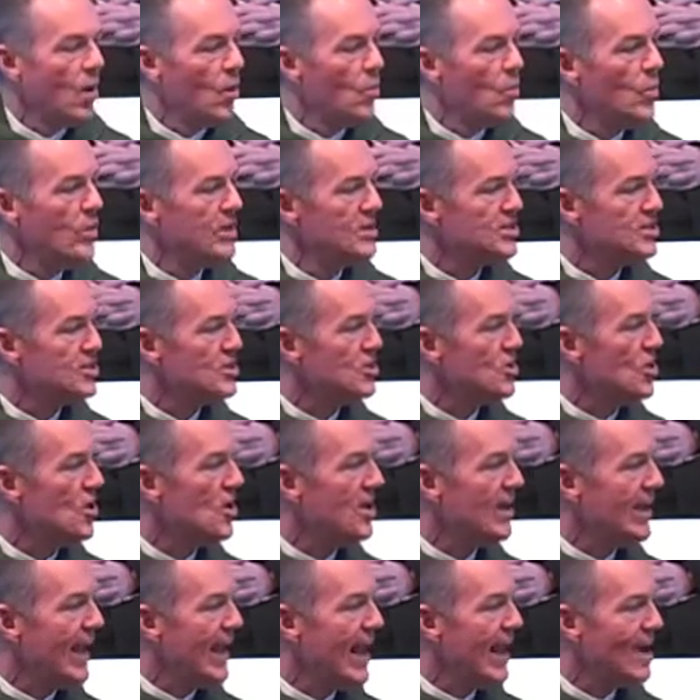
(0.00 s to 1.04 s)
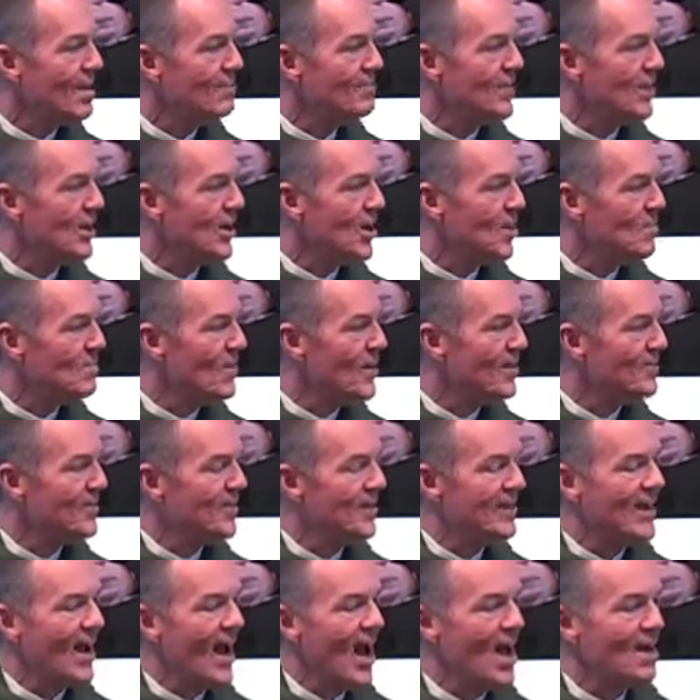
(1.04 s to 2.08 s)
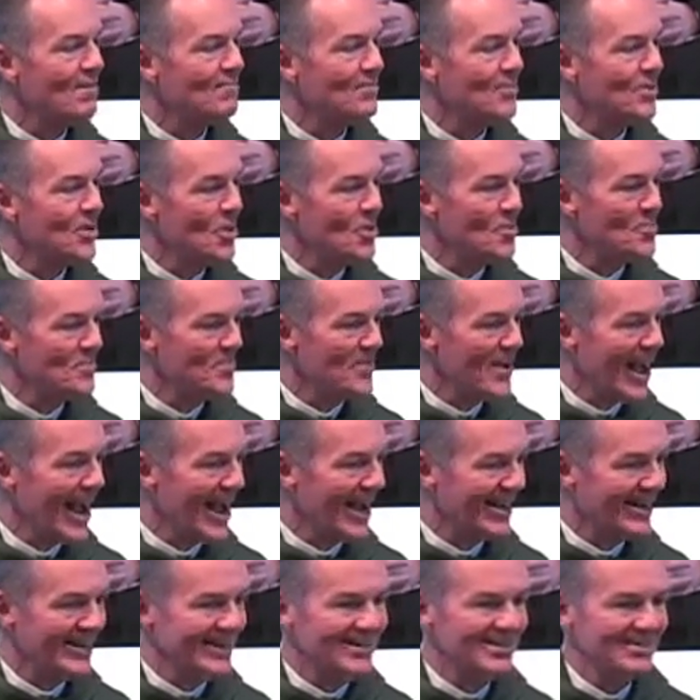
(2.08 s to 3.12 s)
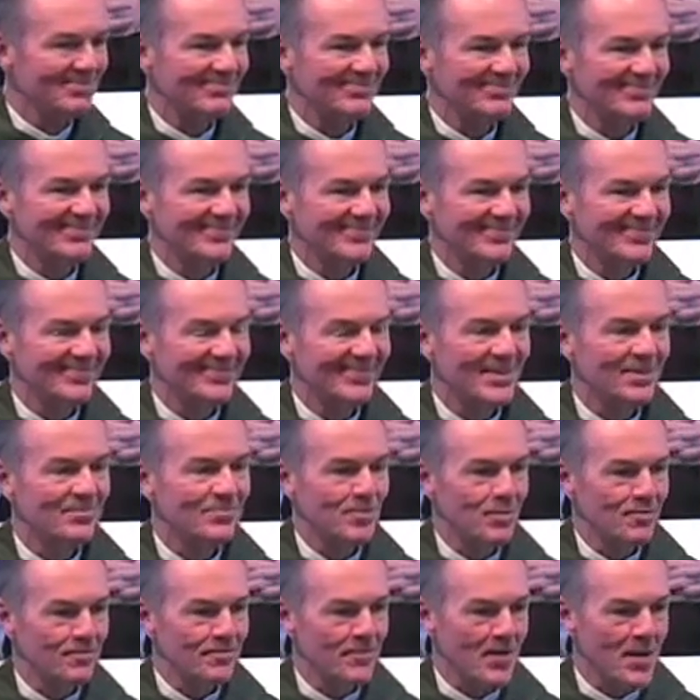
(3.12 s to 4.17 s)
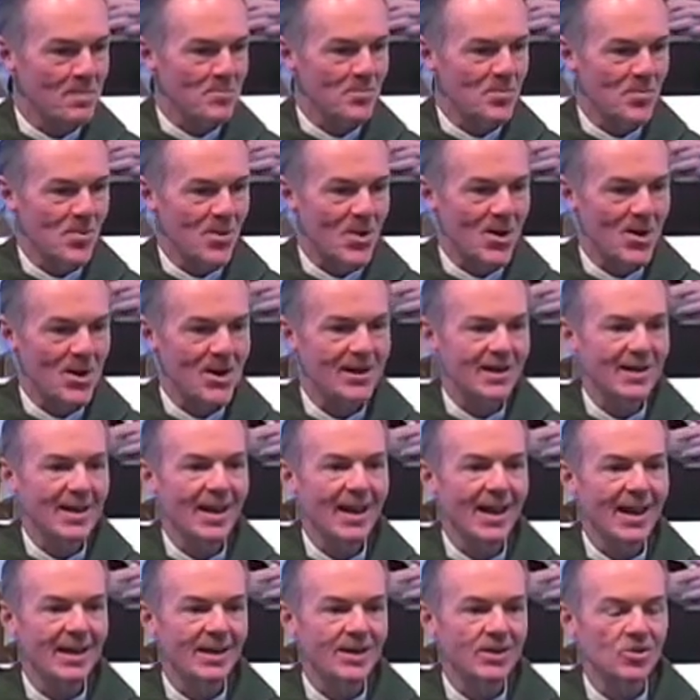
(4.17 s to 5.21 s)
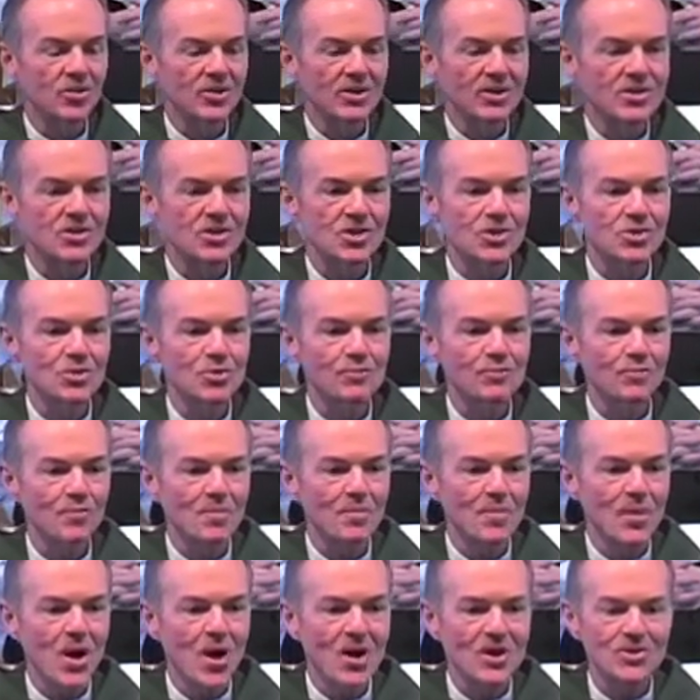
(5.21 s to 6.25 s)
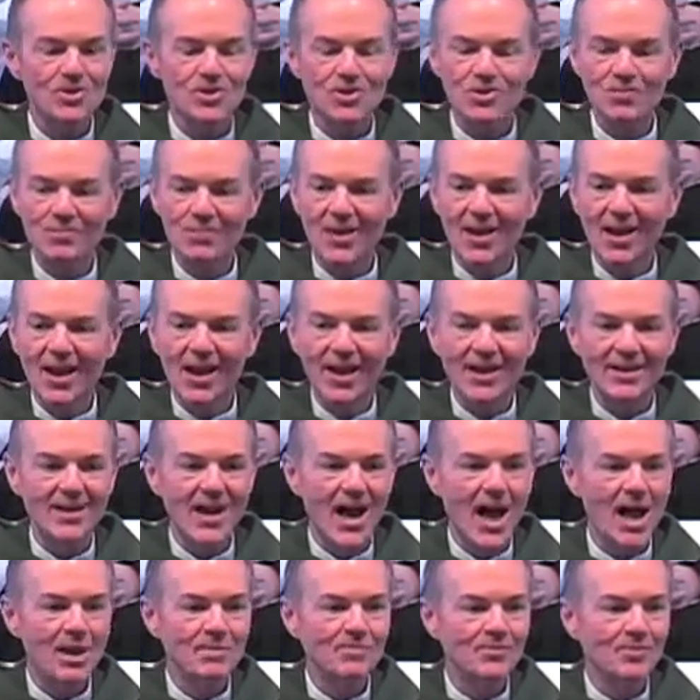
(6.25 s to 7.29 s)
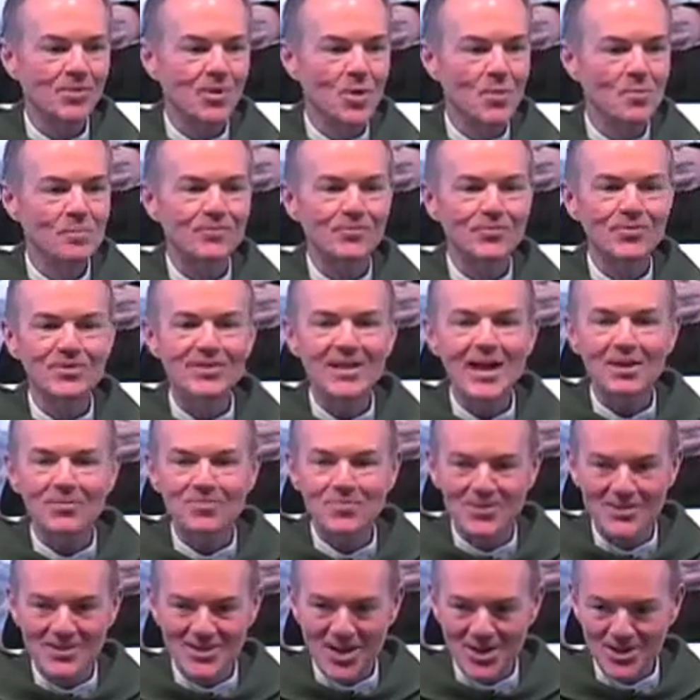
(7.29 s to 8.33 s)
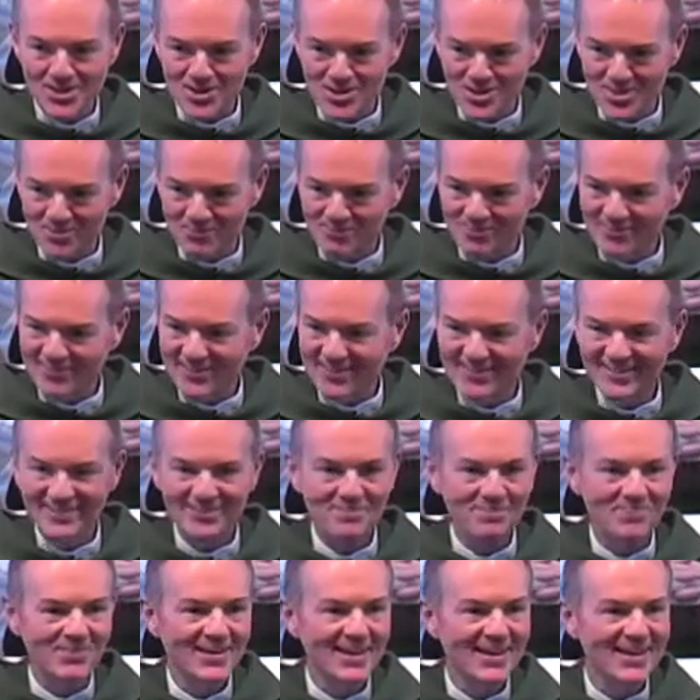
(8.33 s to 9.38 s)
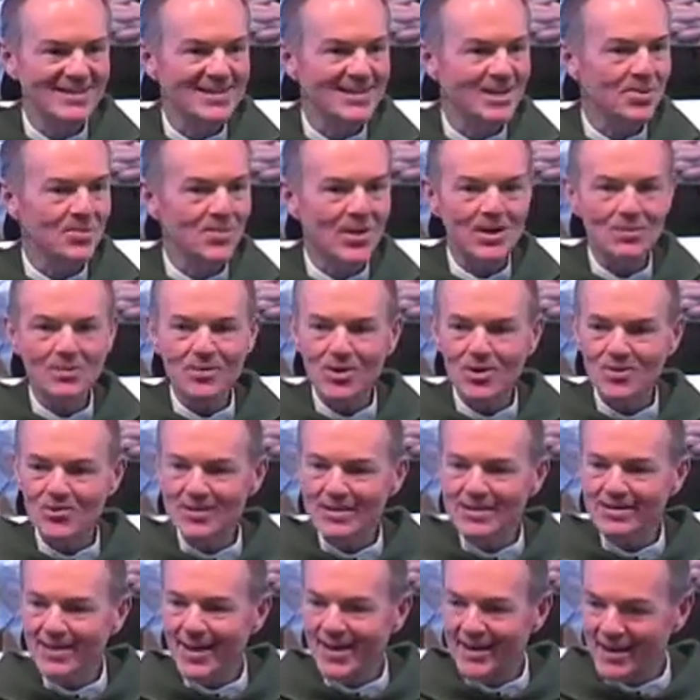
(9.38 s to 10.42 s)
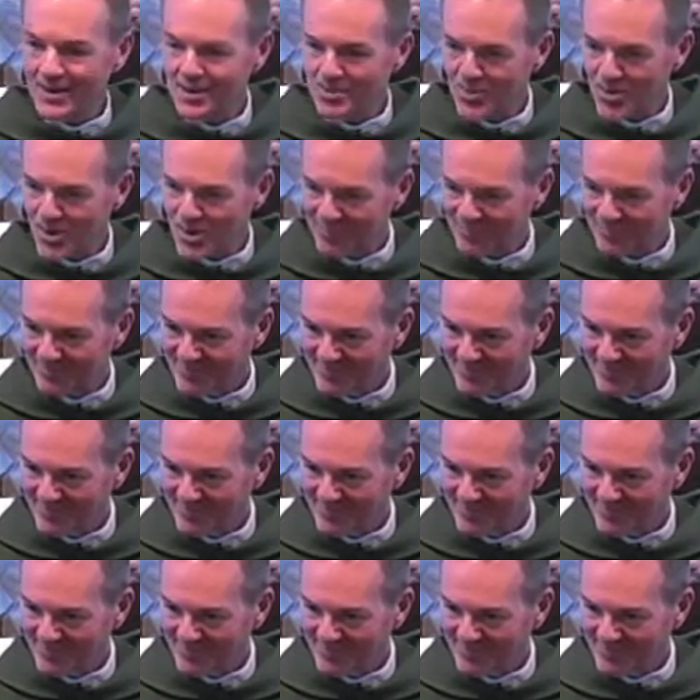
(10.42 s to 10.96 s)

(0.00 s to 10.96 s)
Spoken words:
We still have in our monthly envelope packet for February, and it'll continue for March, an envelope for debt reduction. Isn't it great? We don't need that anymore.